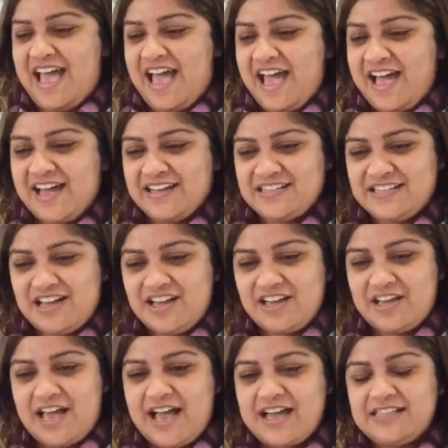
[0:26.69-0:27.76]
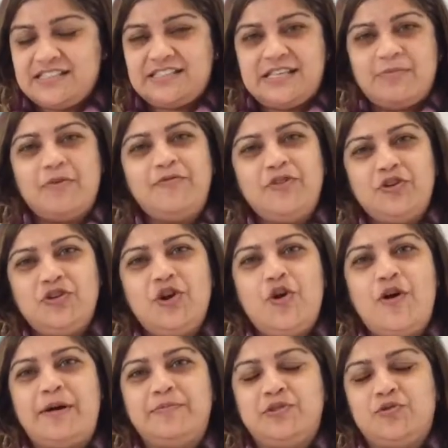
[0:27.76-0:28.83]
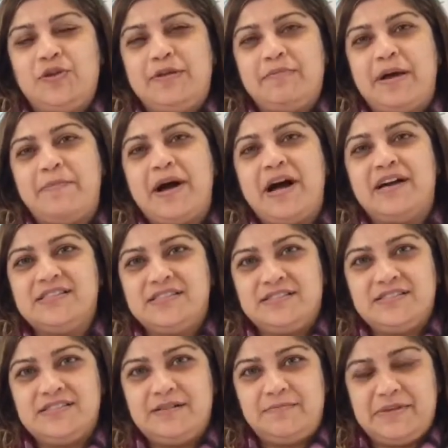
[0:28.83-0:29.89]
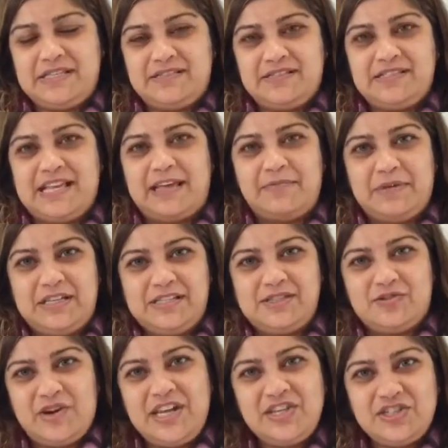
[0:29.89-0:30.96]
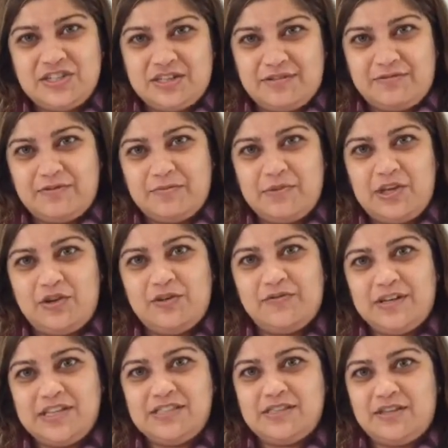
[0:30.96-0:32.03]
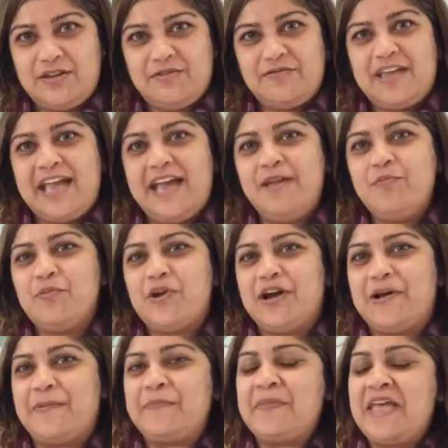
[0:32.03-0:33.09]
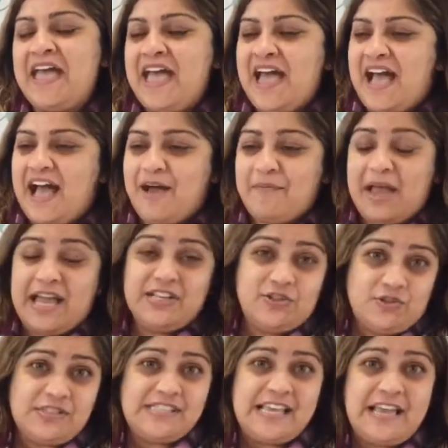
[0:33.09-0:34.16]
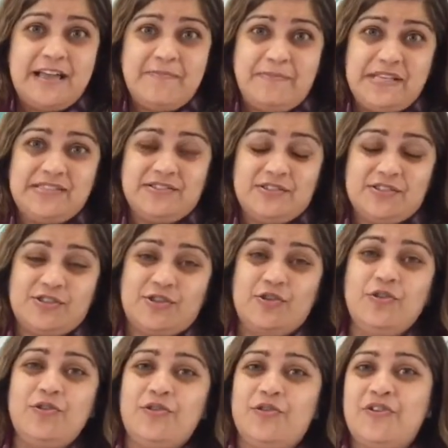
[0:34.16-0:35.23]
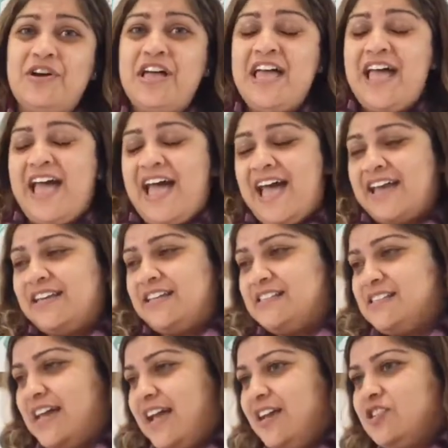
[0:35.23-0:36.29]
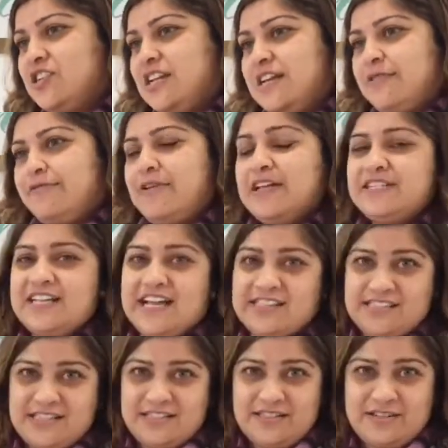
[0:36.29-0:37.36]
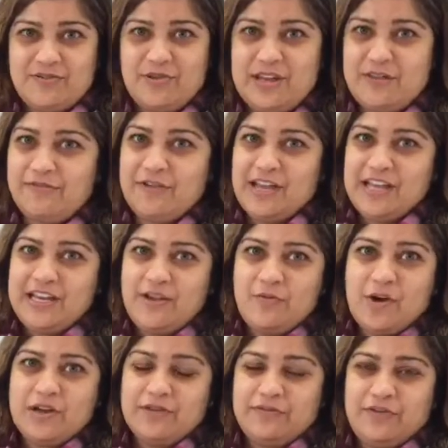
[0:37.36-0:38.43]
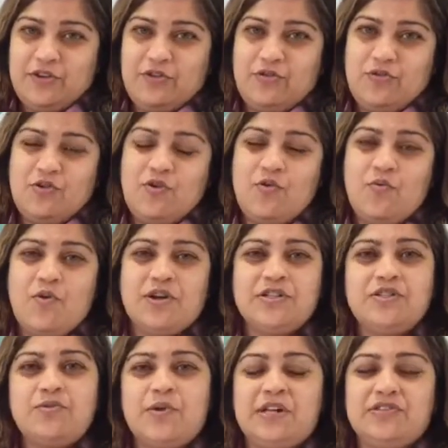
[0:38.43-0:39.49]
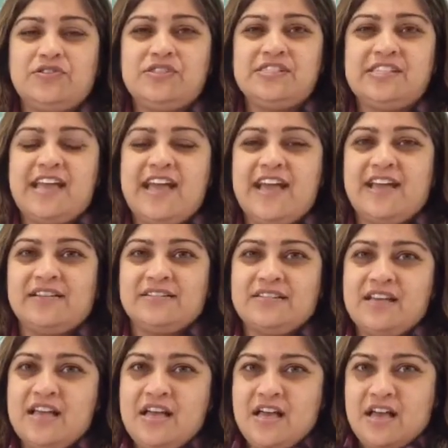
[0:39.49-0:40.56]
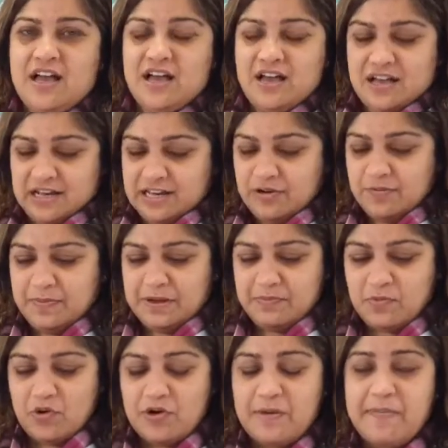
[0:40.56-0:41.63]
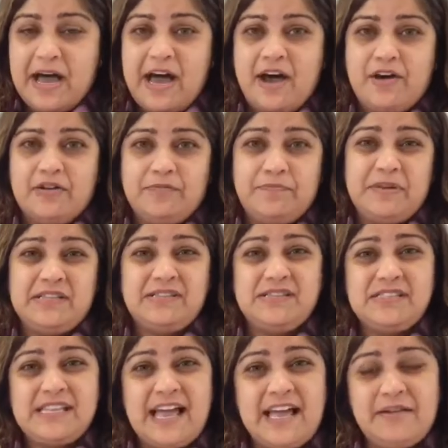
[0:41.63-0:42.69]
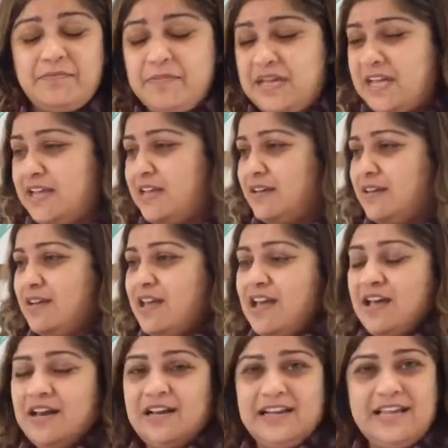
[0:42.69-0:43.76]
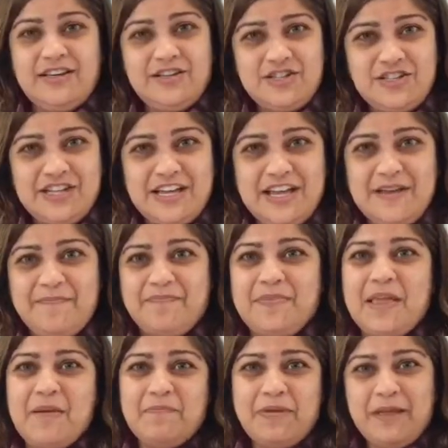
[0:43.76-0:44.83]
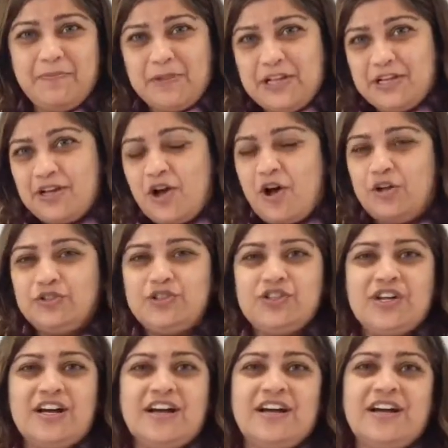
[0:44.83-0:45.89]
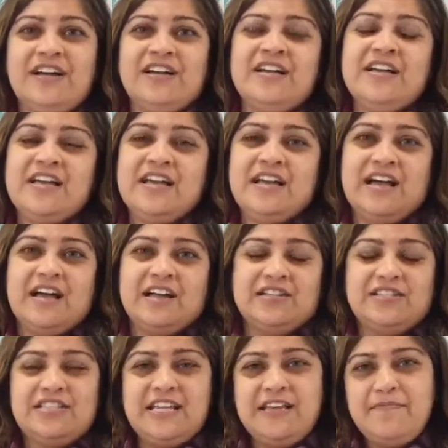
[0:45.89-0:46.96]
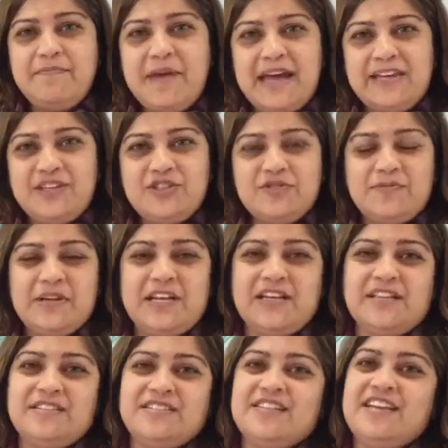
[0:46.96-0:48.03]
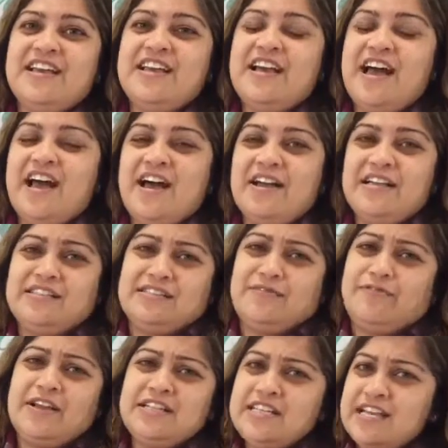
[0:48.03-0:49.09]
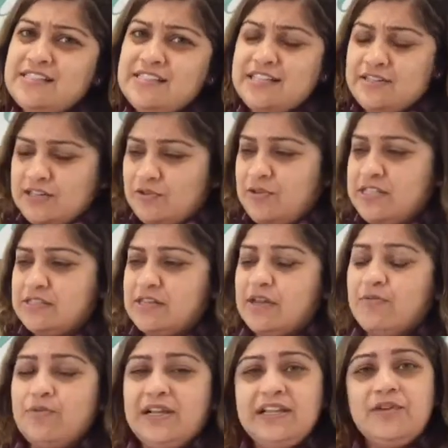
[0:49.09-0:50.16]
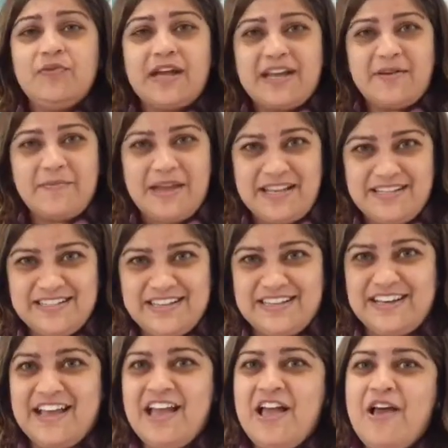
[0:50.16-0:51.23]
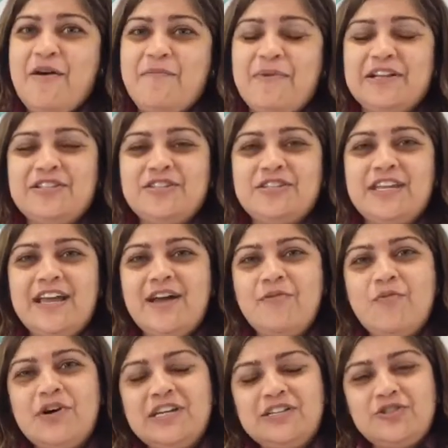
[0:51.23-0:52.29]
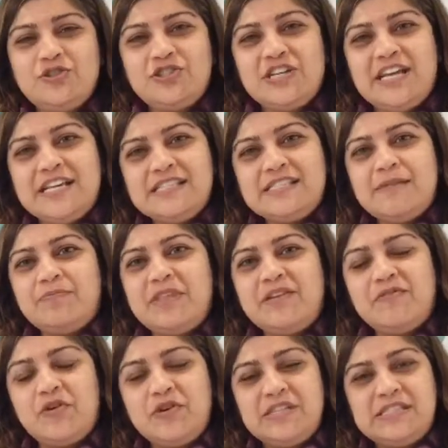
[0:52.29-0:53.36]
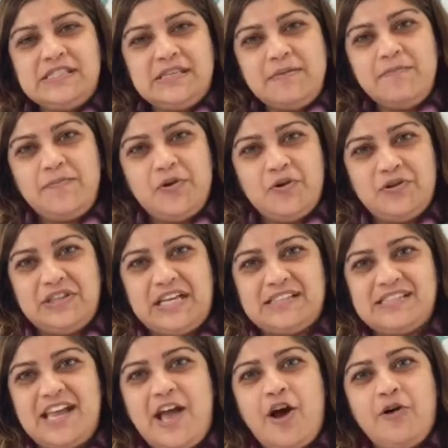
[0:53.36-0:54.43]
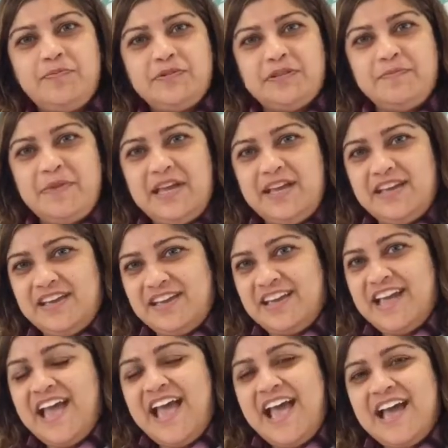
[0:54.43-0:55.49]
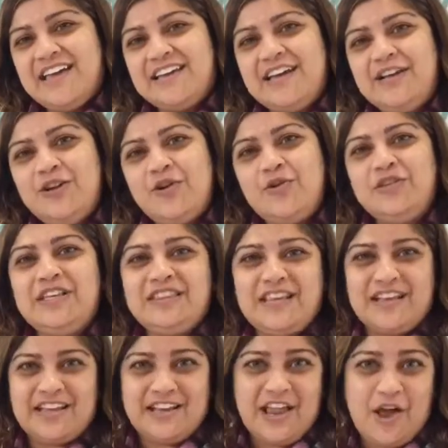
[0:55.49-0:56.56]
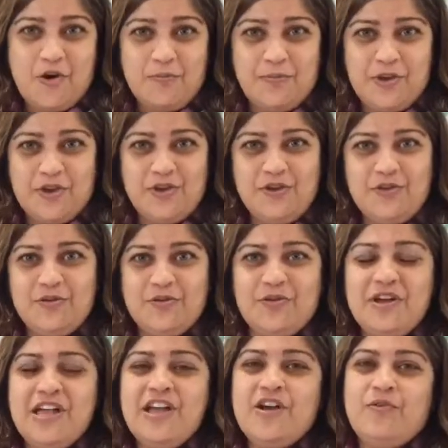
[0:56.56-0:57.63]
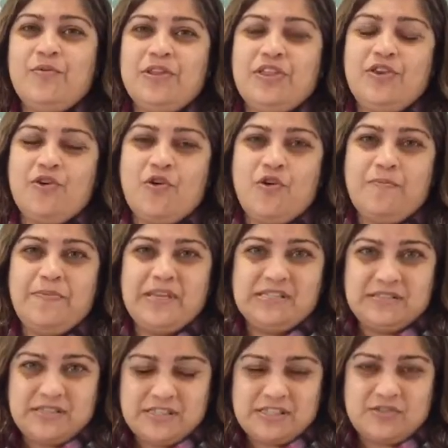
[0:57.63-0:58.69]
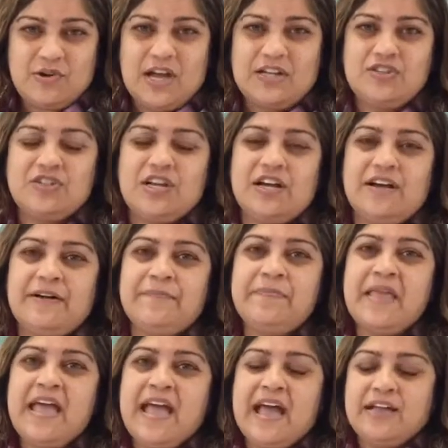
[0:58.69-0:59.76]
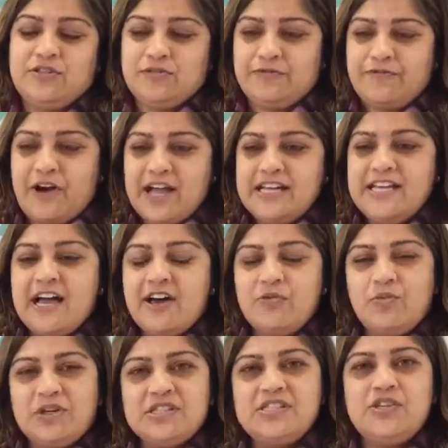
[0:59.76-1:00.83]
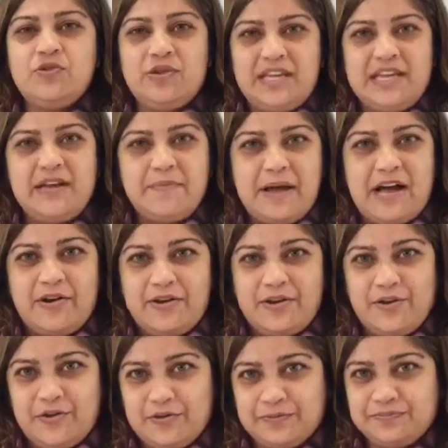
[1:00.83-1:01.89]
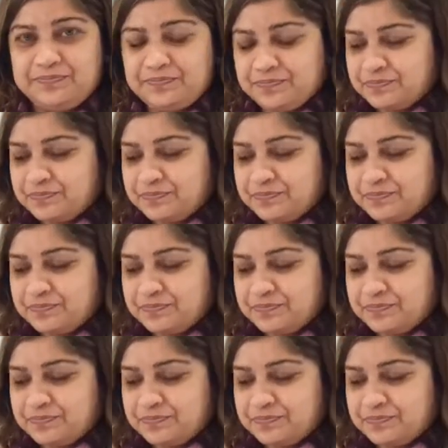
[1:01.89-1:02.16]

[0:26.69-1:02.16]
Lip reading: And as some of you know, I'm doing my Master's in Business Administration from the University of Canberra and Doucet Business School. And it's actually a fantastic degree for any one of you who want to understand a little bit more about business admin, leadership, people and culture, team management. It's a fantastic degree, so I really recommend it. But today I wanted to share something very simple that's helped me, and I know that can help you with your business structure and to find out what's unique about you.